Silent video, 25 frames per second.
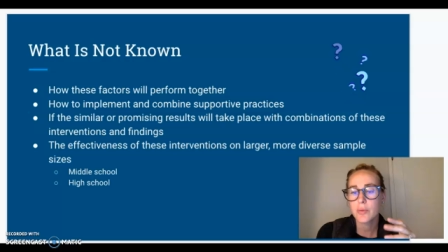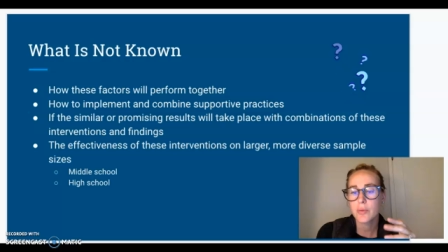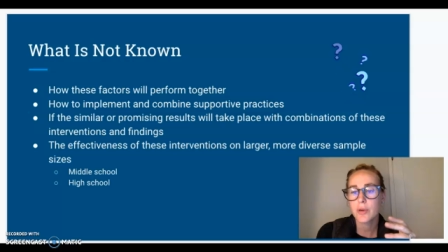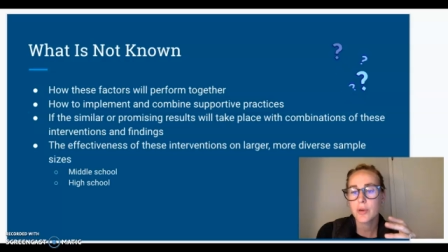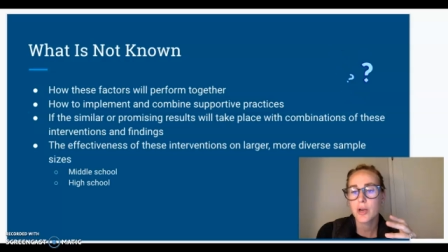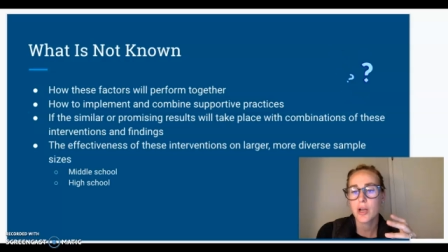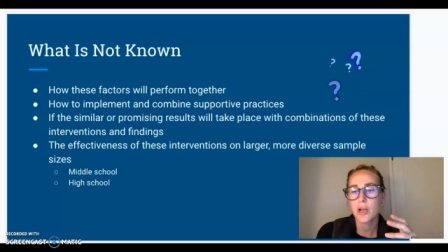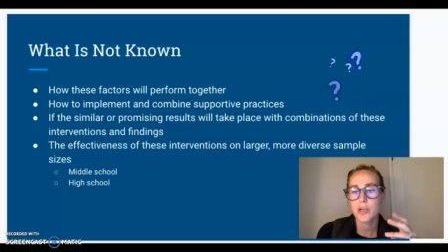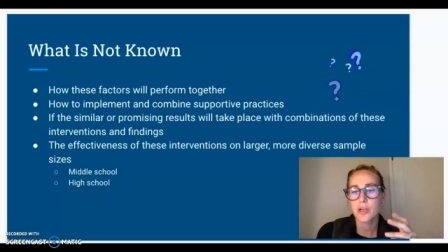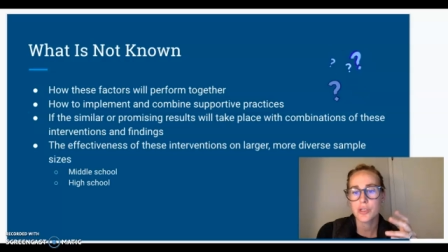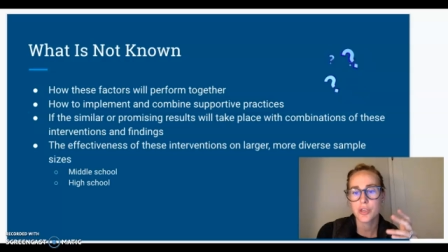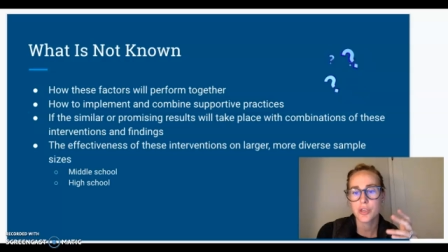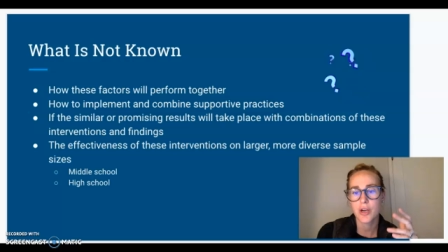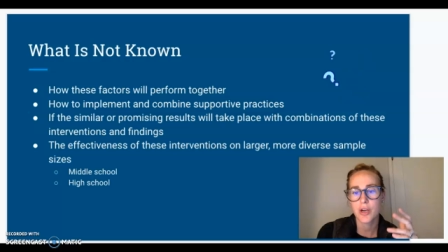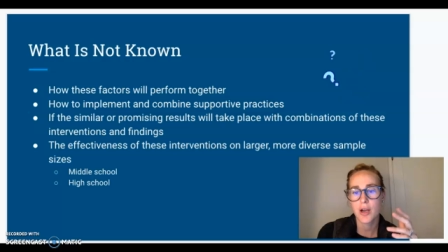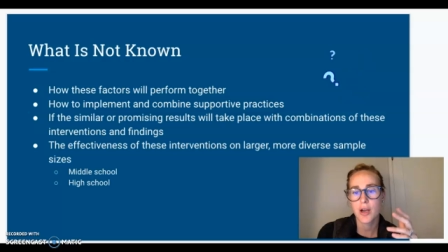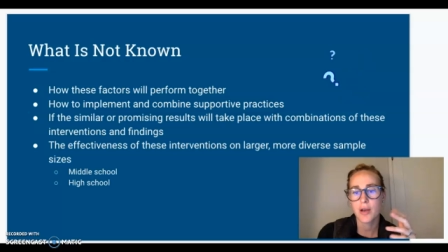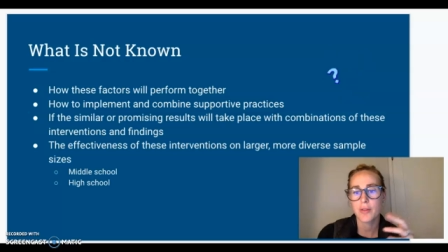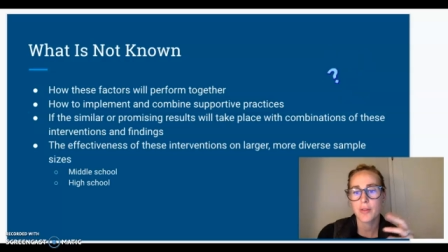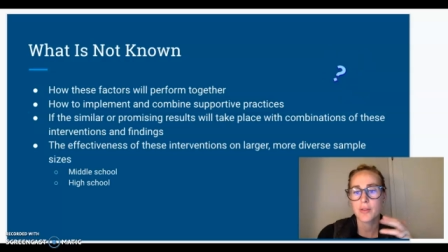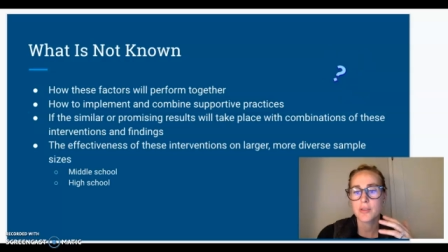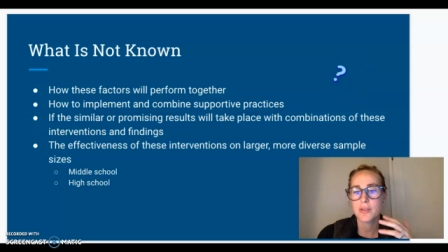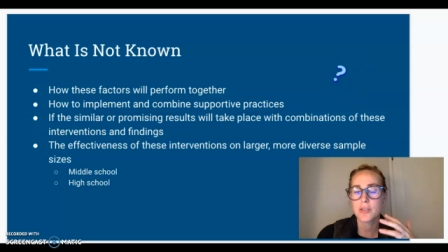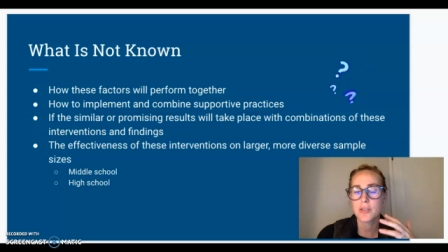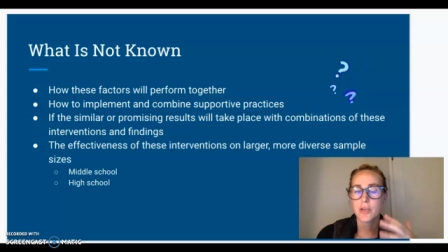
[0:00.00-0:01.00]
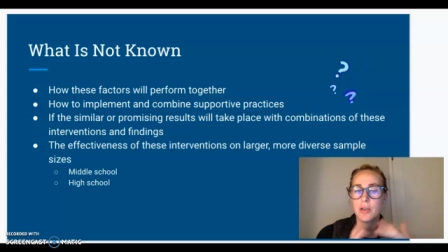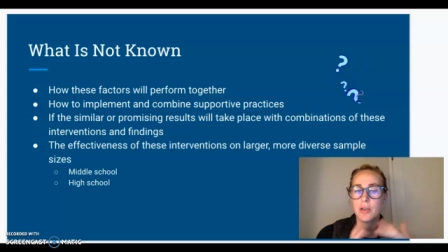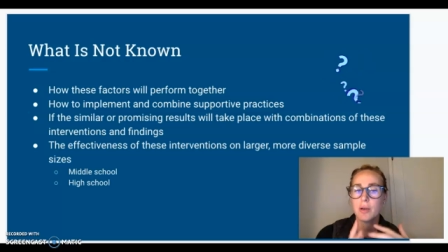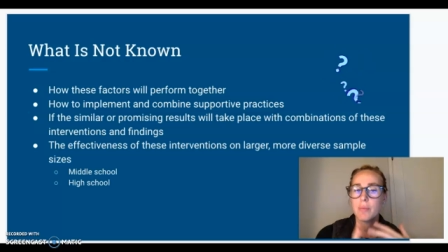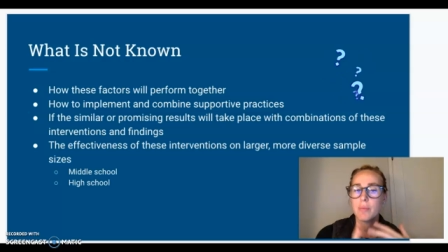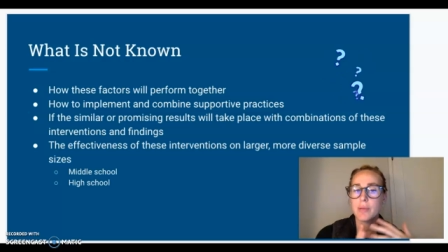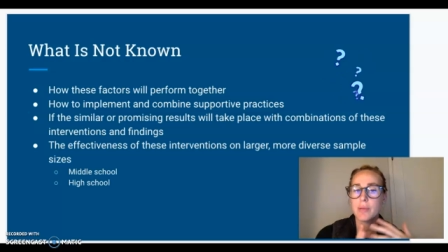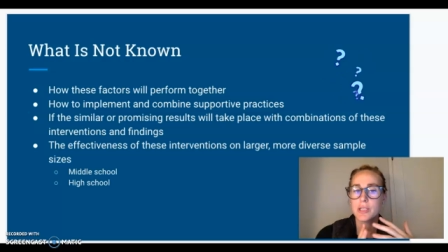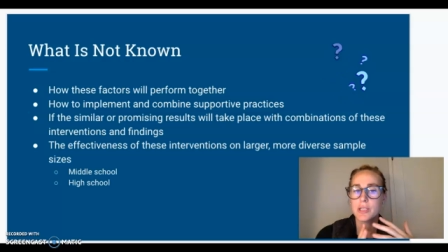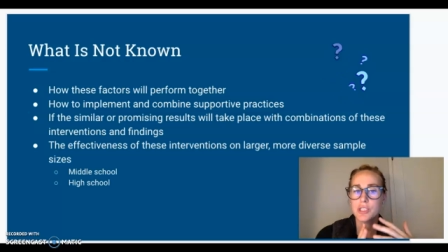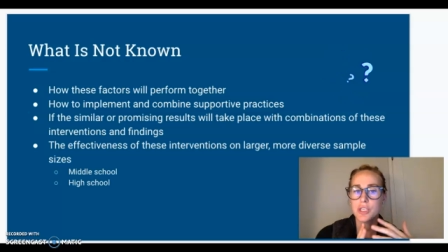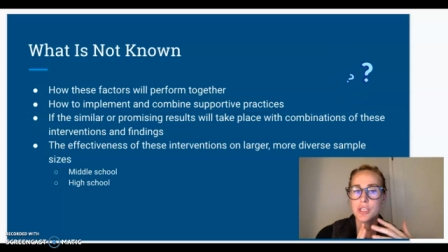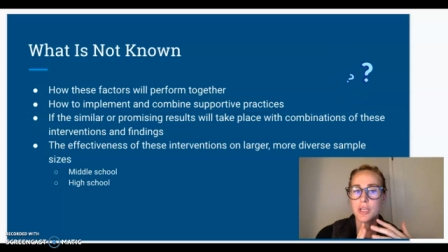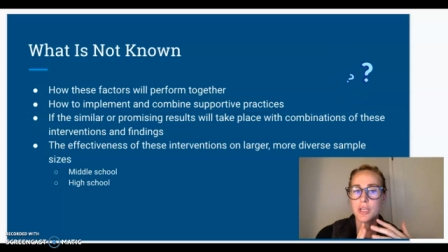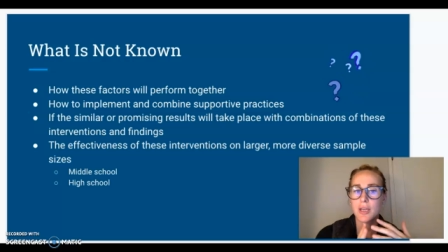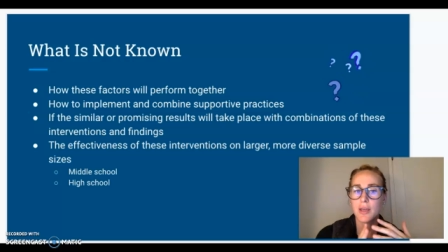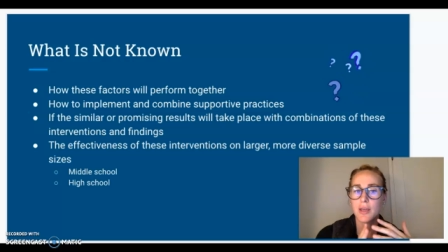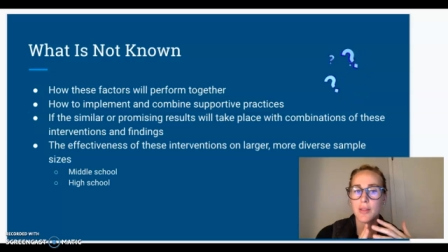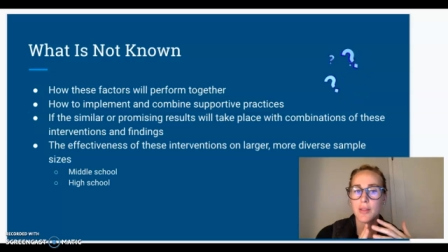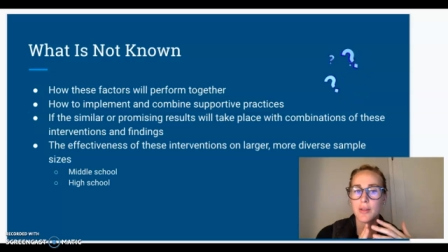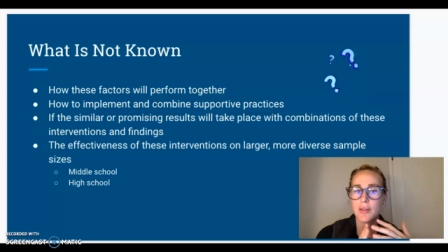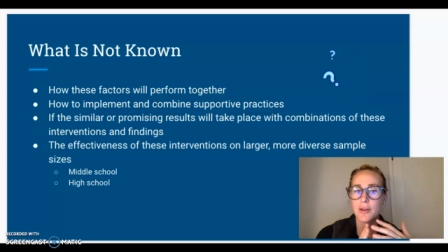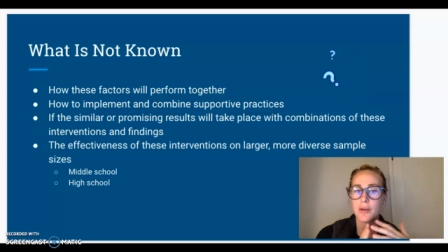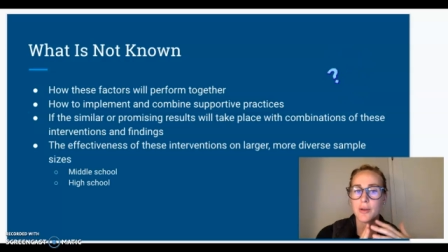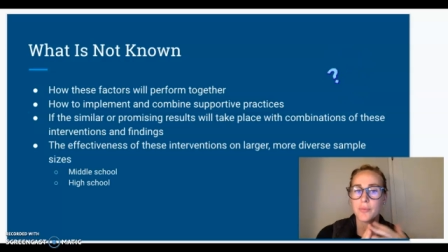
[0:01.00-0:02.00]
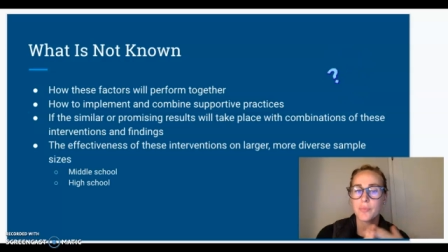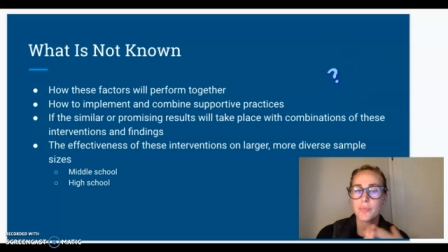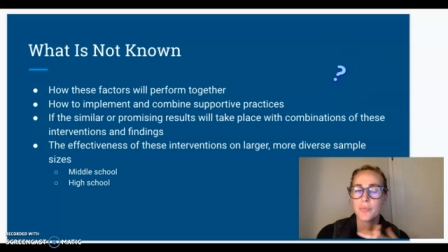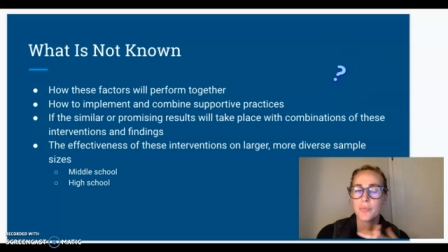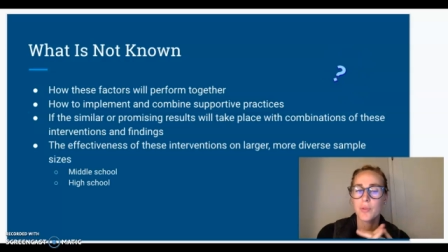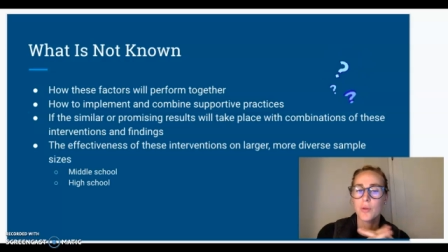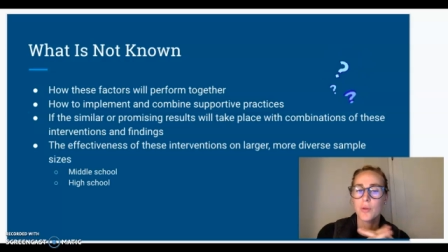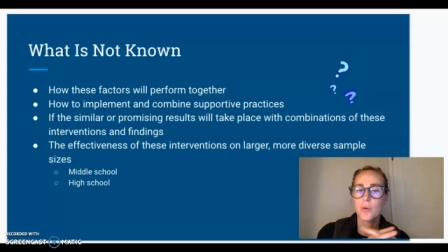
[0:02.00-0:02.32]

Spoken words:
we're not sure how these are going to mesh together